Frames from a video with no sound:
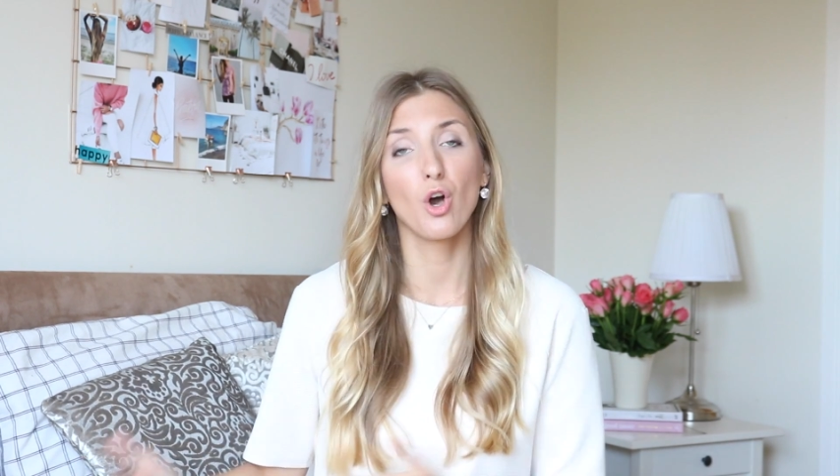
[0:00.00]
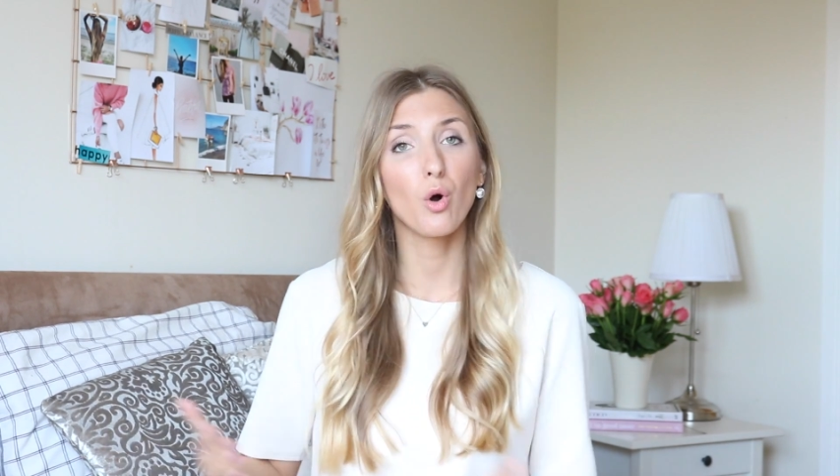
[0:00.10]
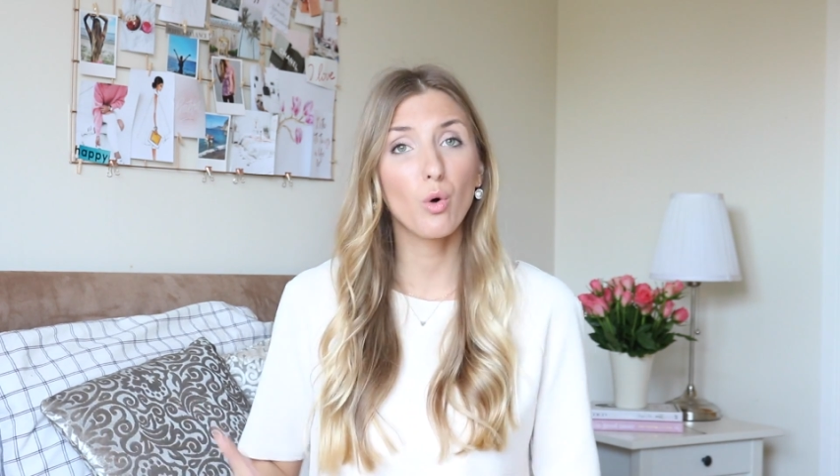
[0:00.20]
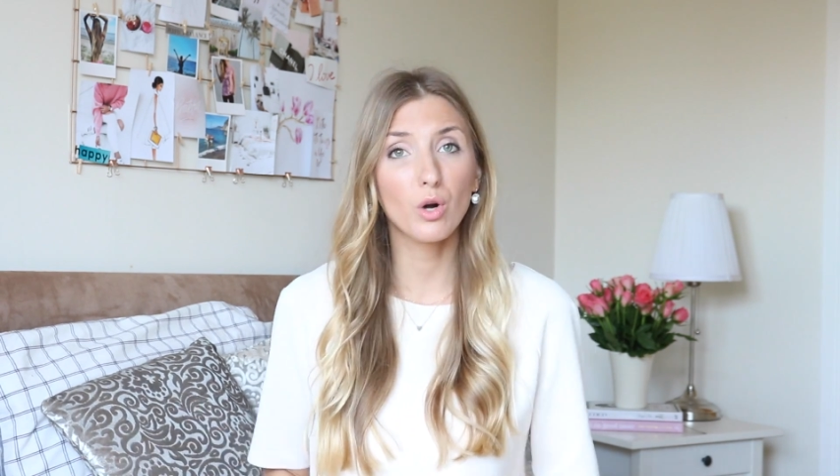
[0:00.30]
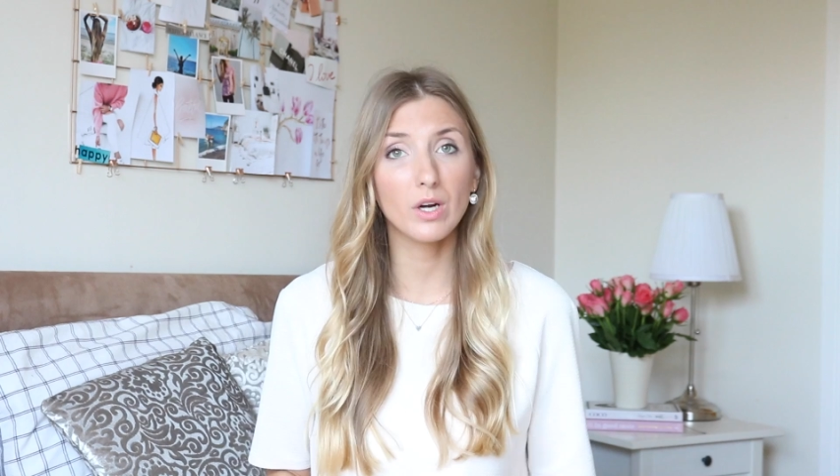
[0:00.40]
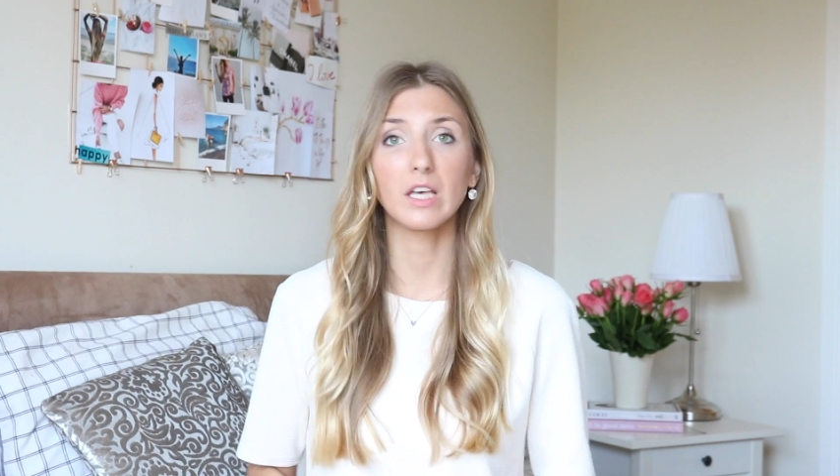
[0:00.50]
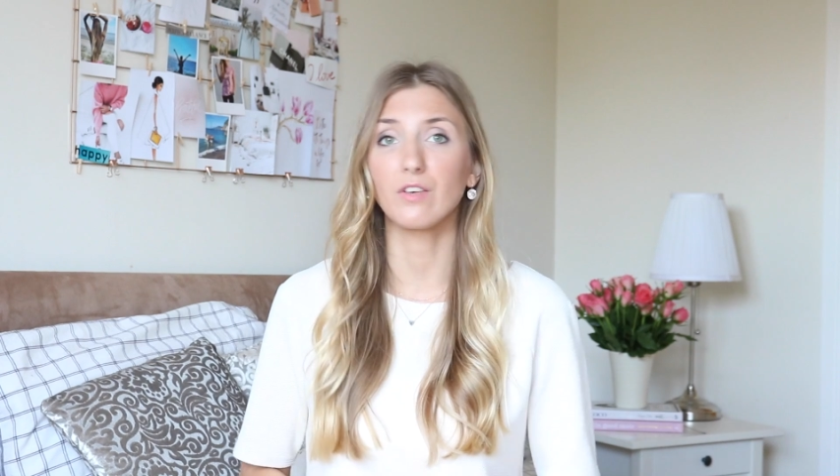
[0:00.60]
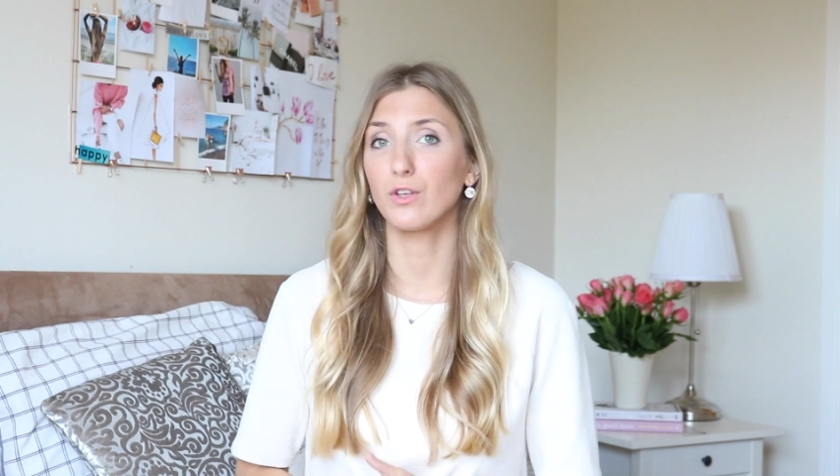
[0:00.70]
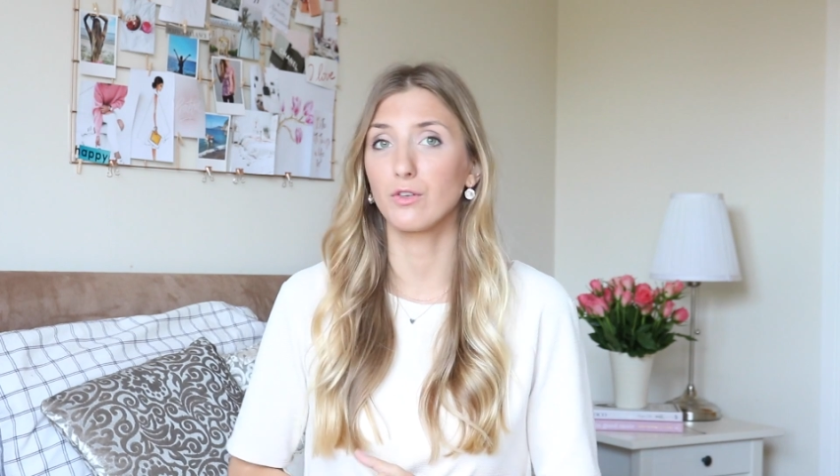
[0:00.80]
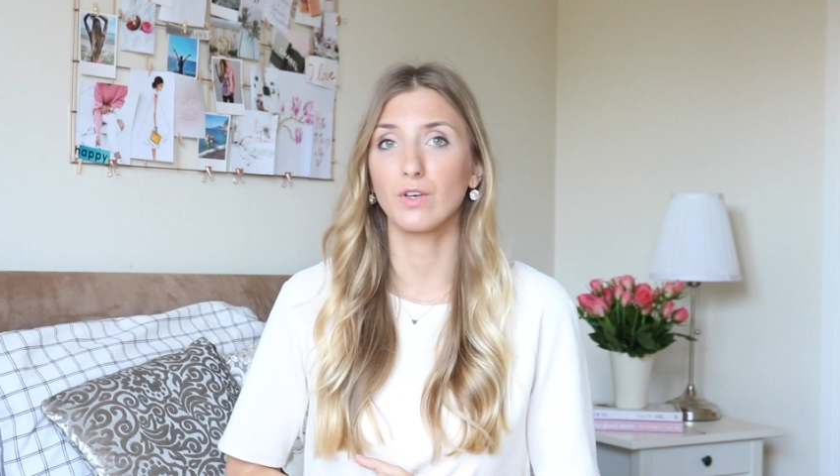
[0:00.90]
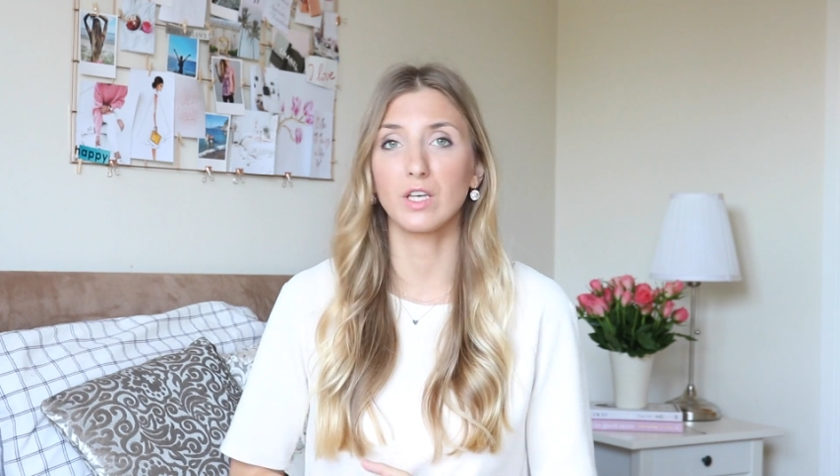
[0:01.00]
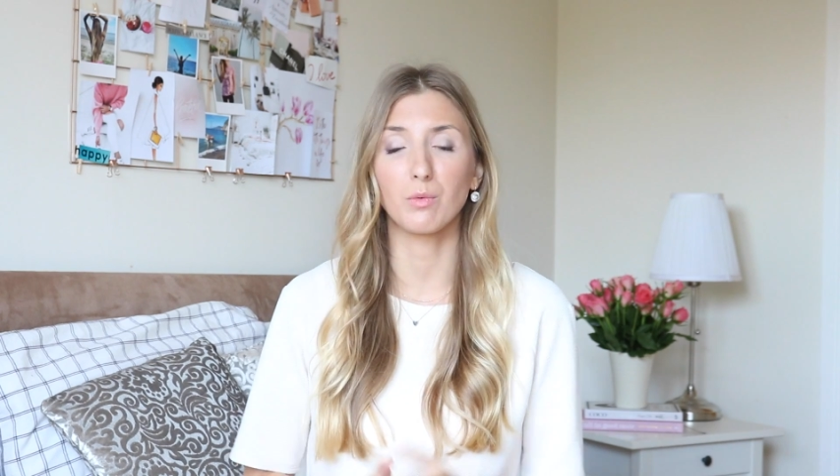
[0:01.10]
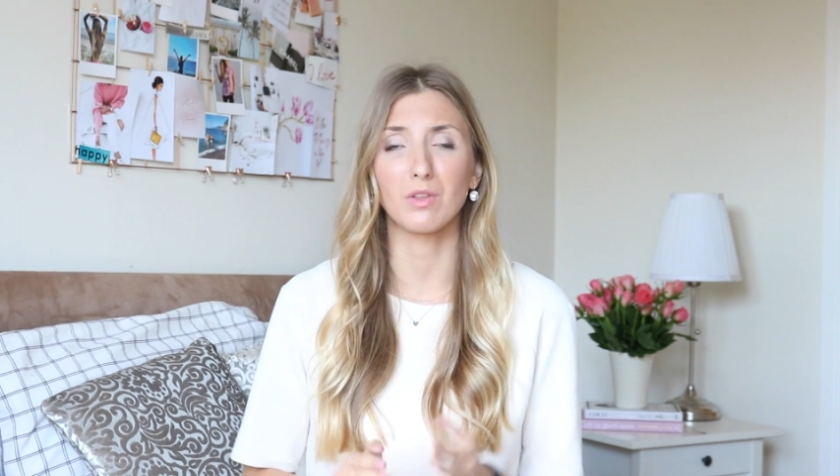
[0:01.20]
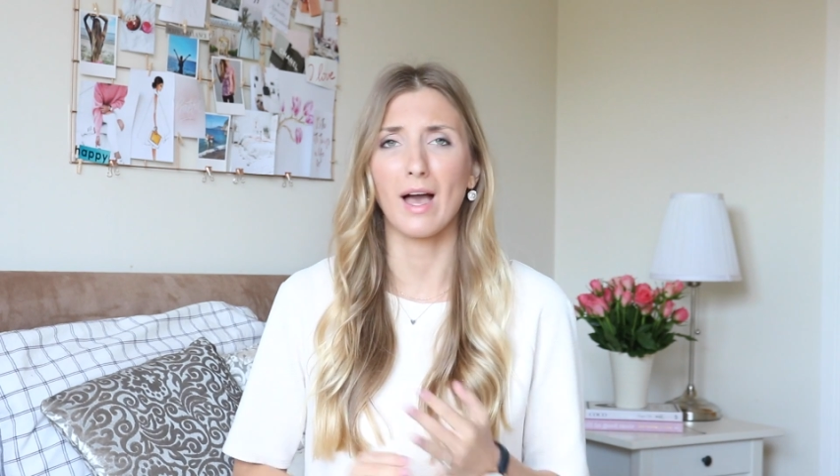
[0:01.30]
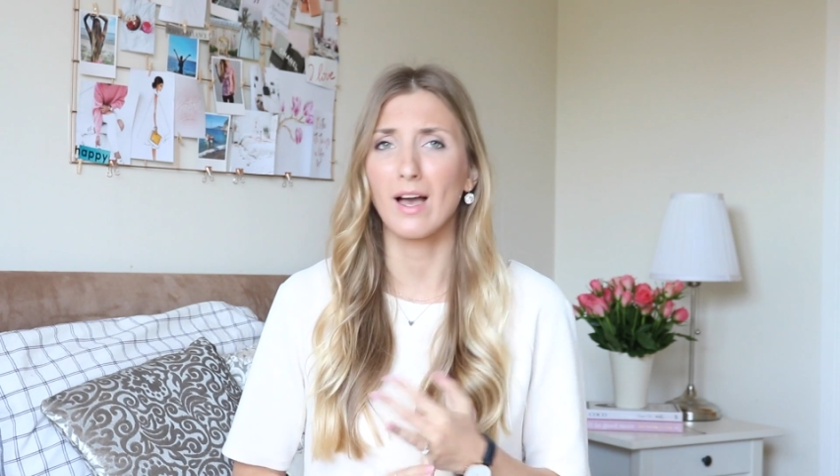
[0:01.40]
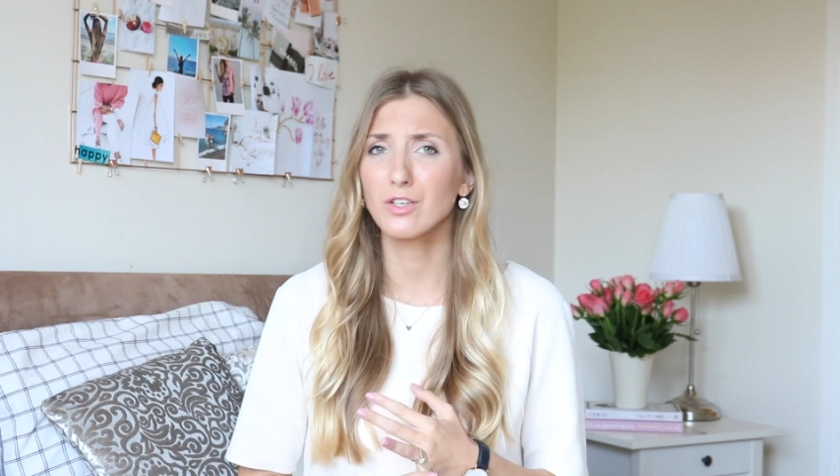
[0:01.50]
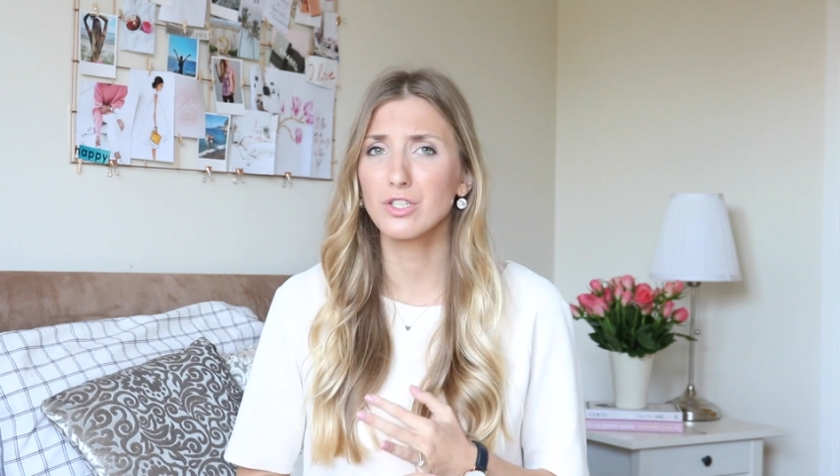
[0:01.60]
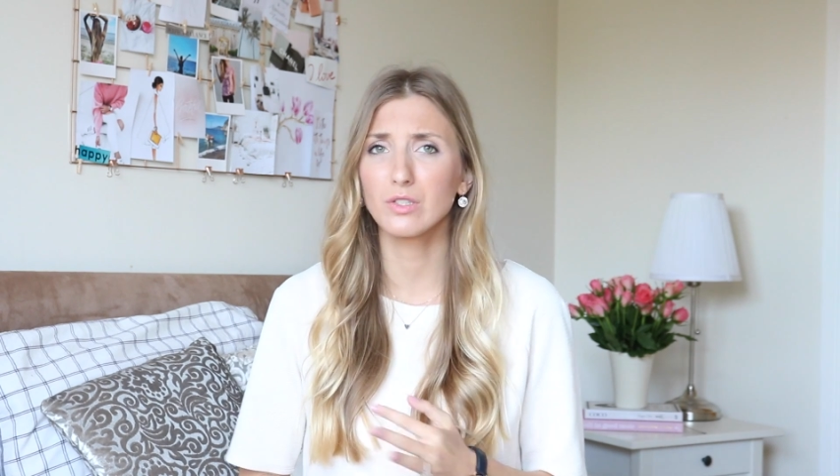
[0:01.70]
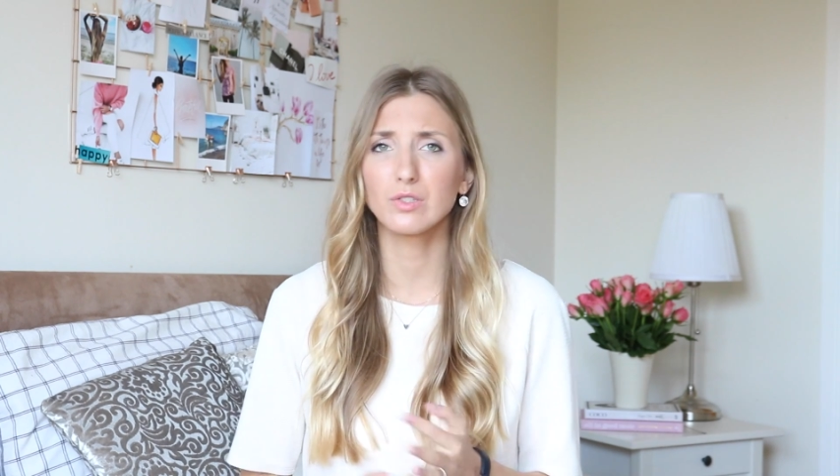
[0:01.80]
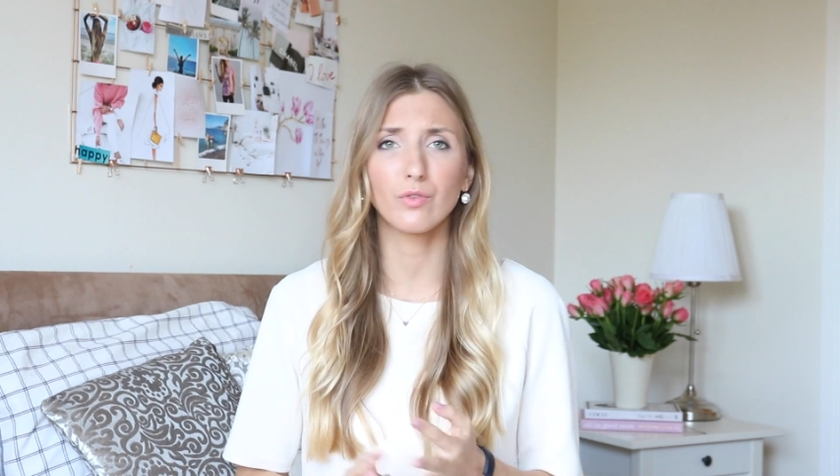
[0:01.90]
Or if you feed it with
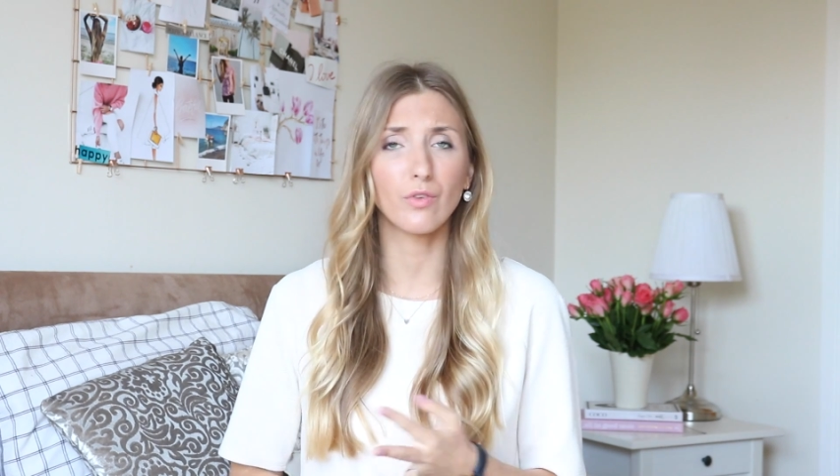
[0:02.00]
anxious,